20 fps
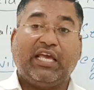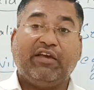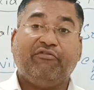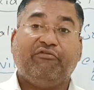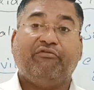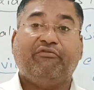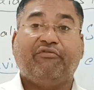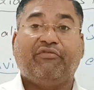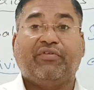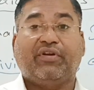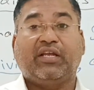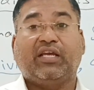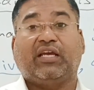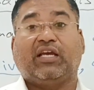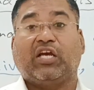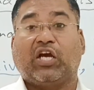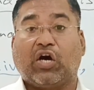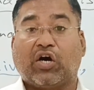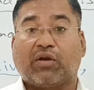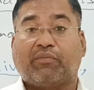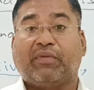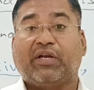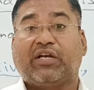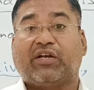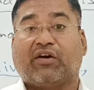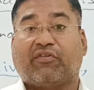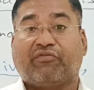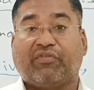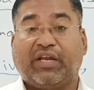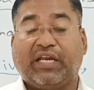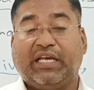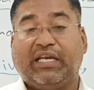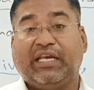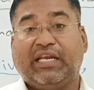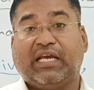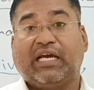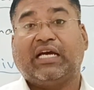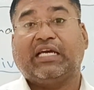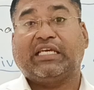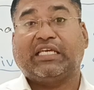every government of
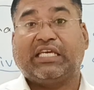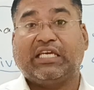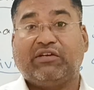India